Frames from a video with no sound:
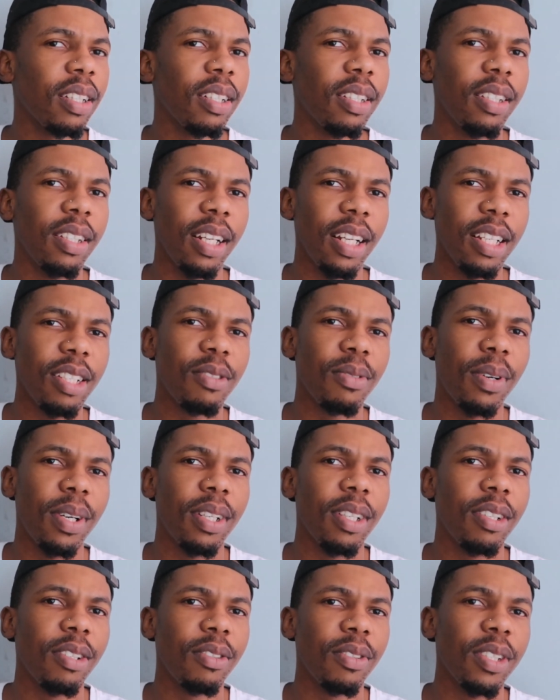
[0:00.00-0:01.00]
NAS
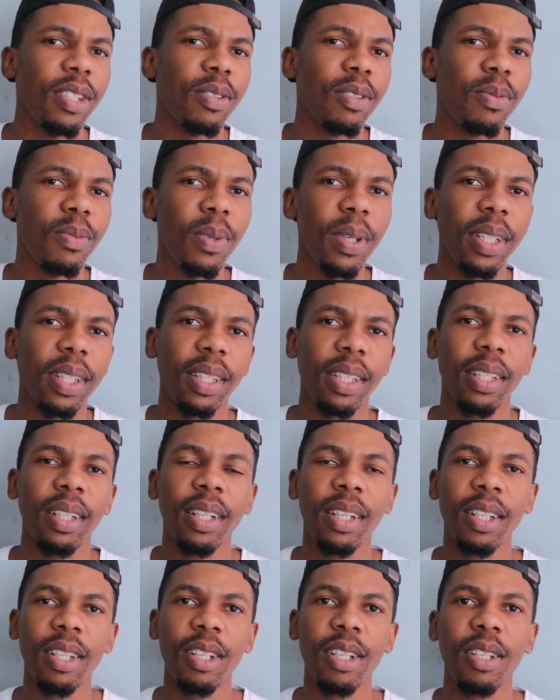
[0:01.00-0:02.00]
100 with?
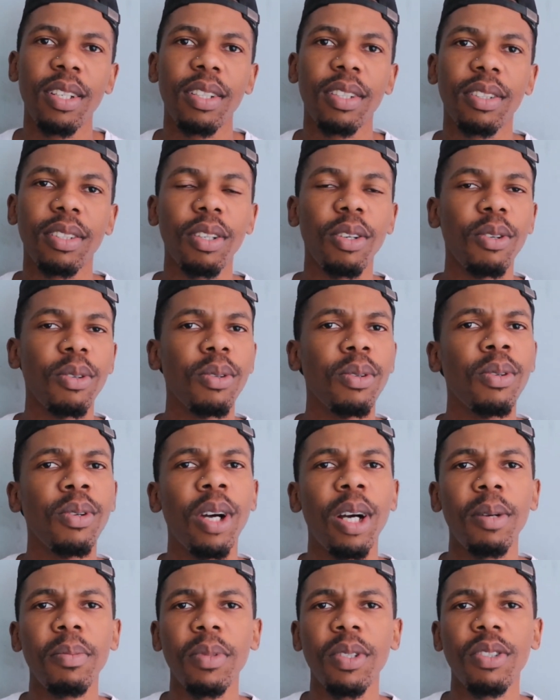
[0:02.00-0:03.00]
So
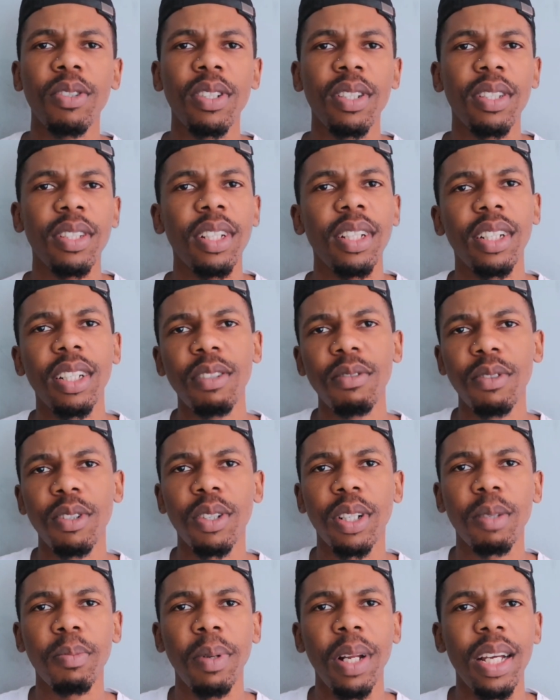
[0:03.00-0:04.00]
I'm interested. Leave
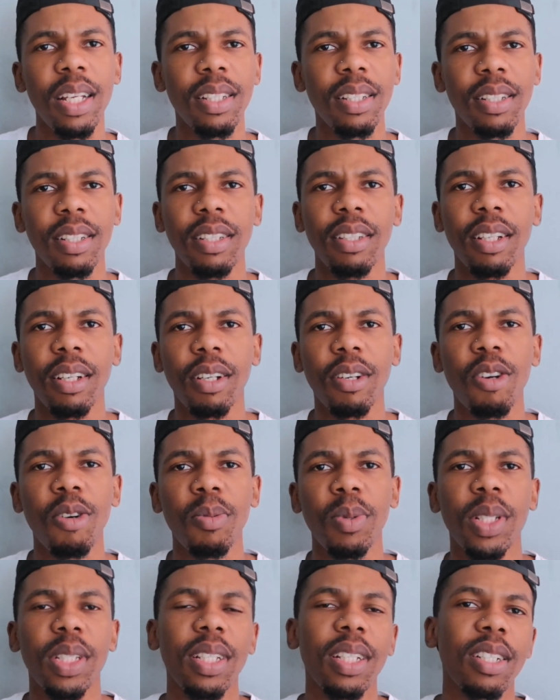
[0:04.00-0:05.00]
your replies in the
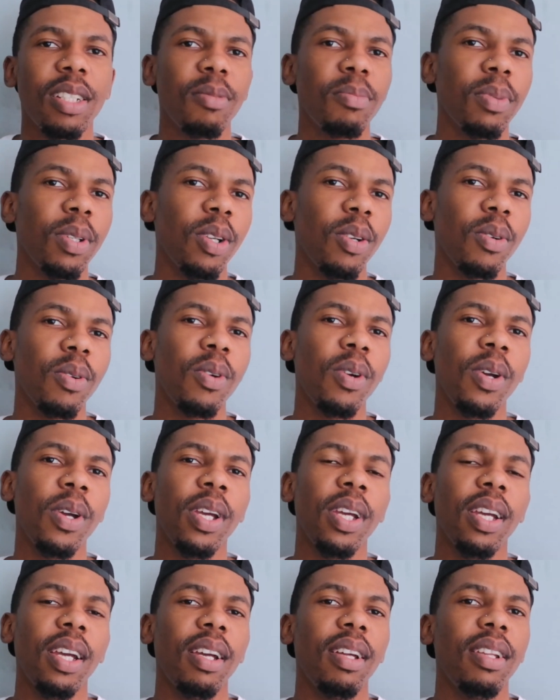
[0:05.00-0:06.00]
comment section below,
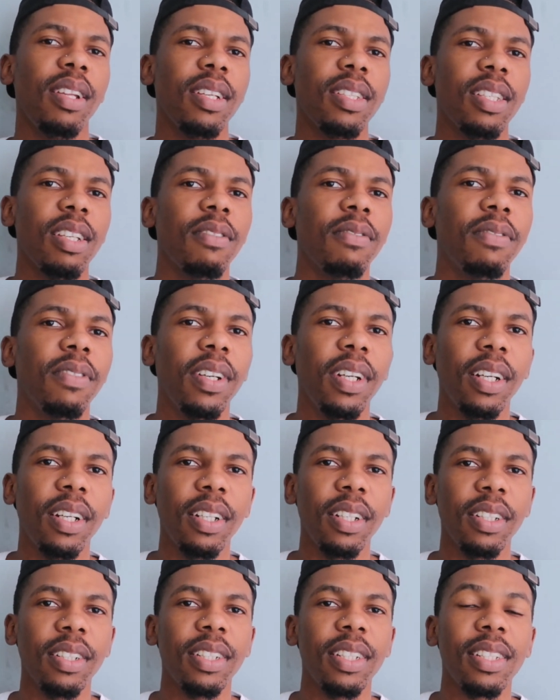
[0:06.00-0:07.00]
and let's have
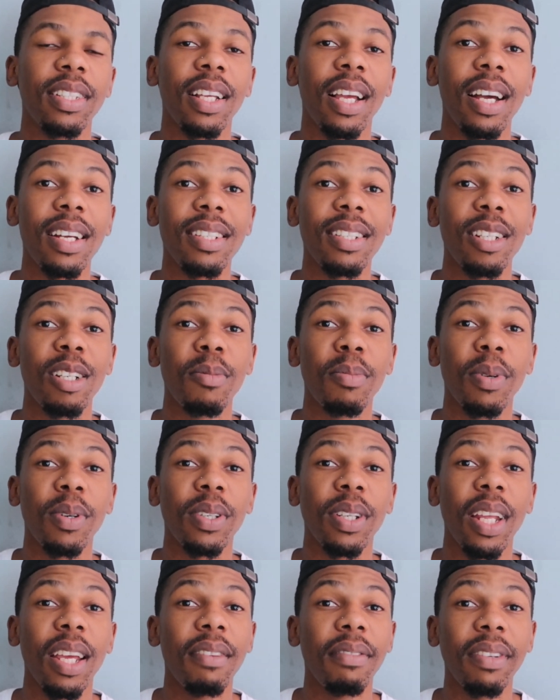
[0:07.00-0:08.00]
a discussion about
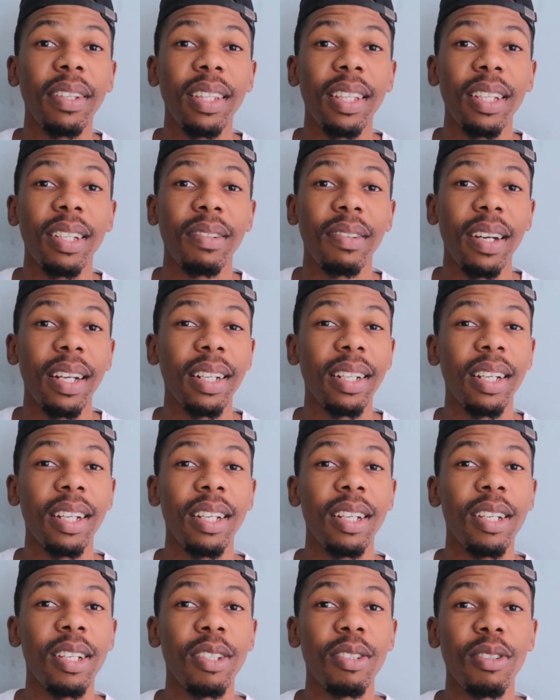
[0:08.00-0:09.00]
everything, right?
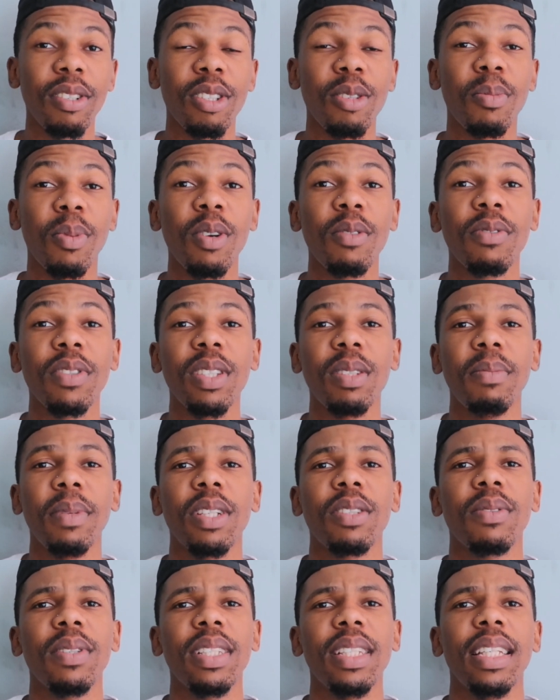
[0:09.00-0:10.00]
So it's a boy Vussy
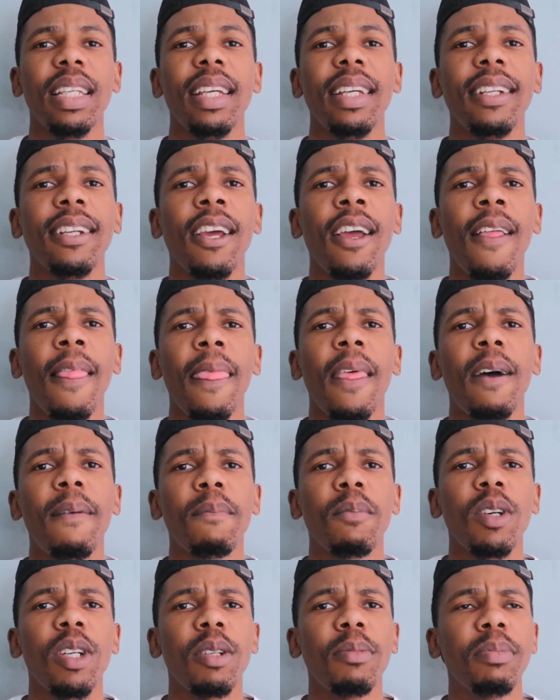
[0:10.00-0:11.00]
Magz once again.
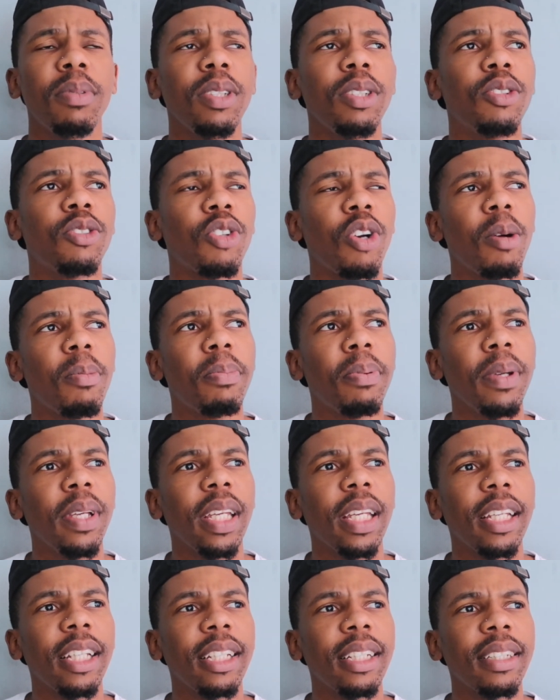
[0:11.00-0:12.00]
I'm gonna be
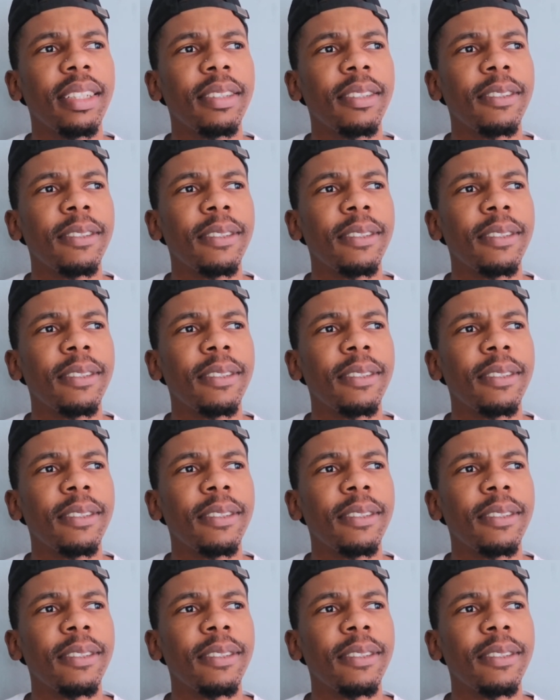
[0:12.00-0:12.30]
dropping,